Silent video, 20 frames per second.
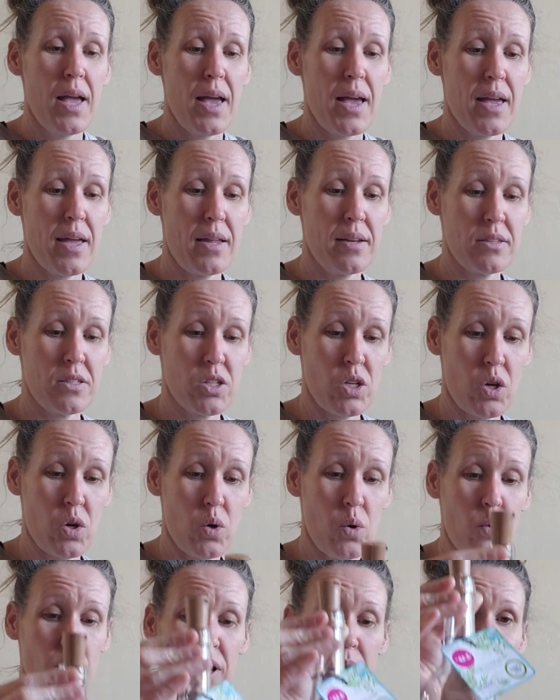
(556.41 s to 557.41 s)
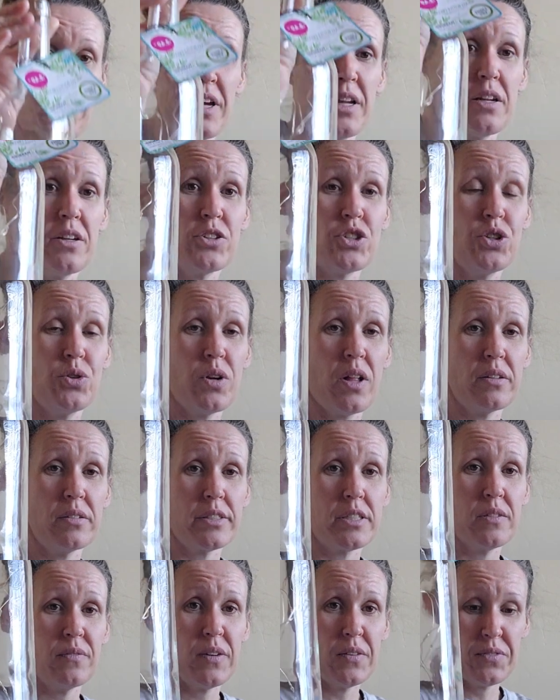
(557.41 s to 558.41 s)
And so I paid
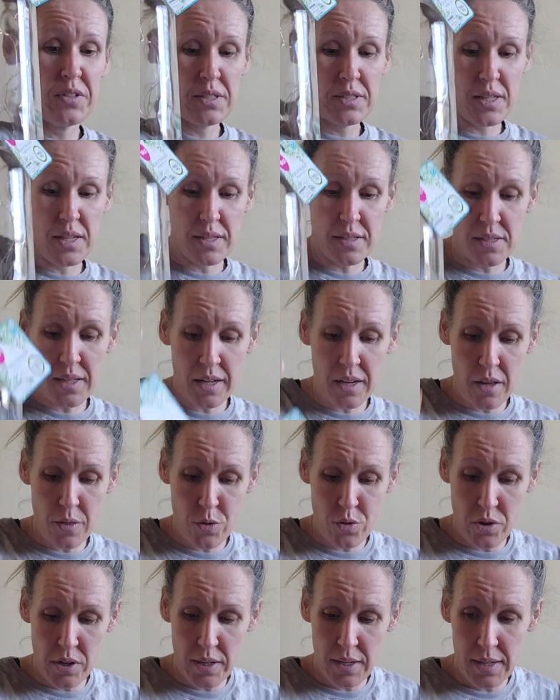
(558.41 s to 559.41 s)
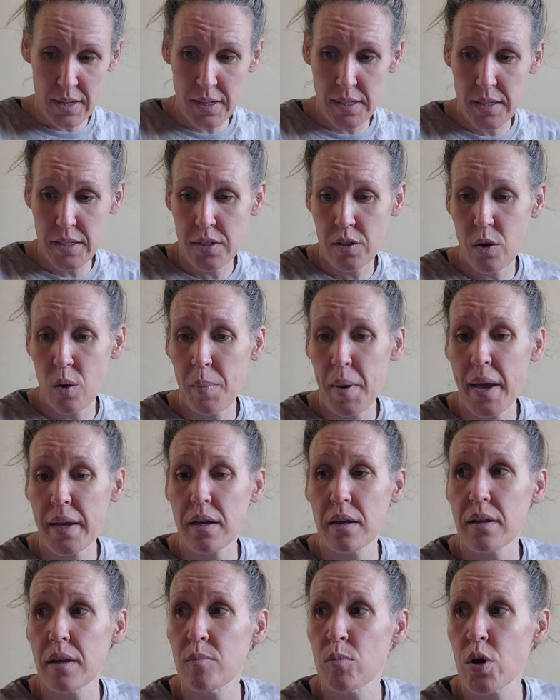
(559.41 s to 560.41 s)
$2.50. I got three and I need to go back
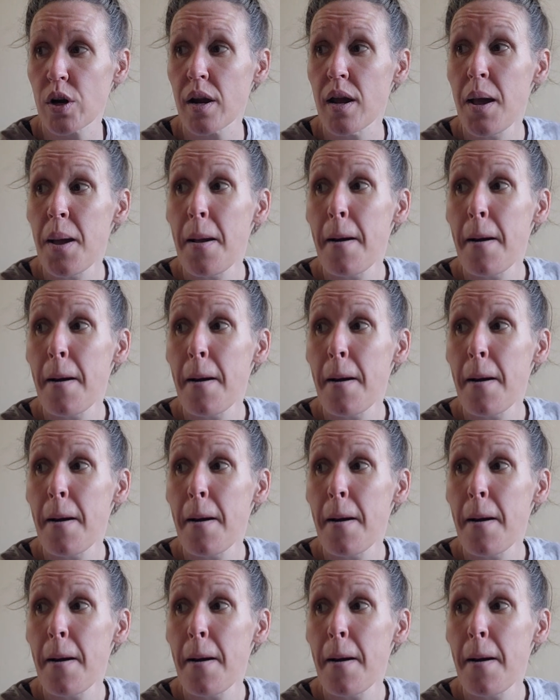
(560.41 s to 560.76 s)
and get more.